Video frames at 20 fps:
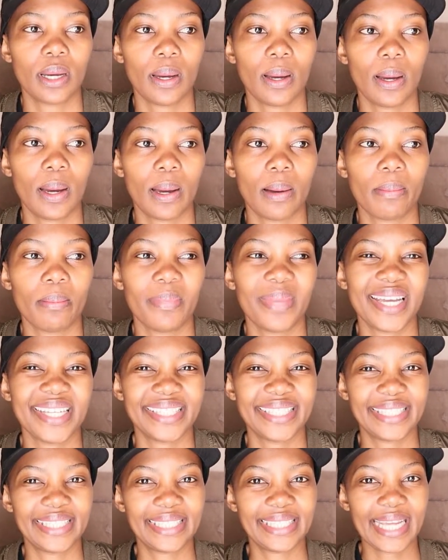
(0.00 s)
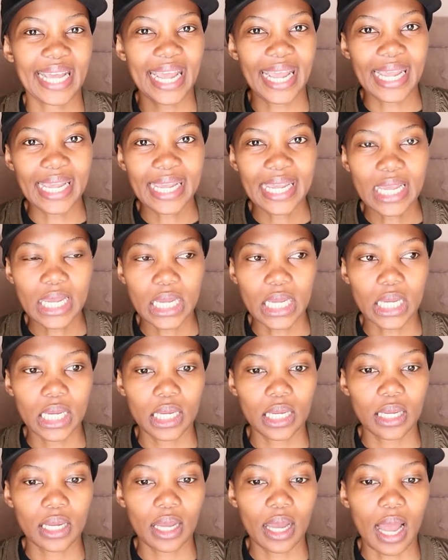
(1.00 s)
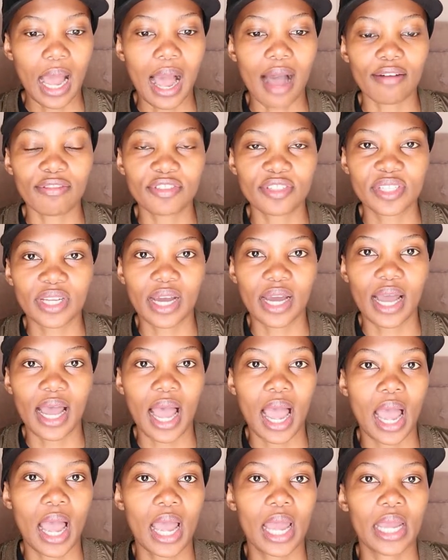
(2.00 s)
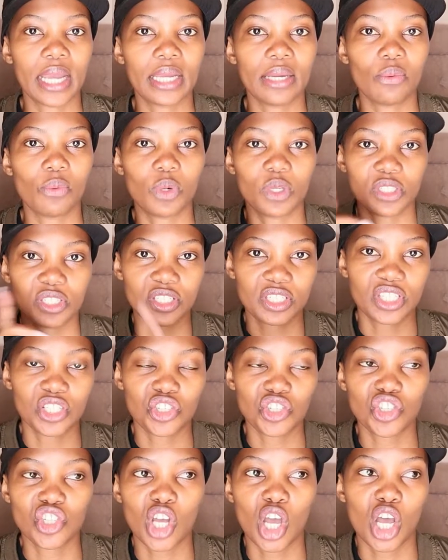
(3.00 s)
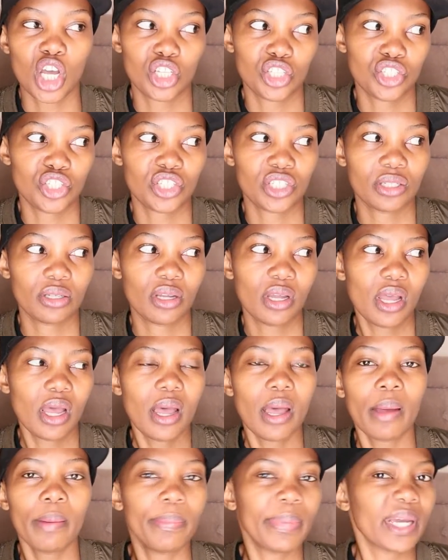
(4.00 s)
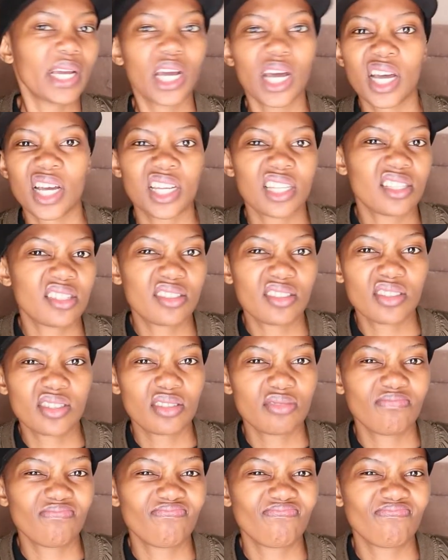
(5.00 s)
um, a day after I was discharged because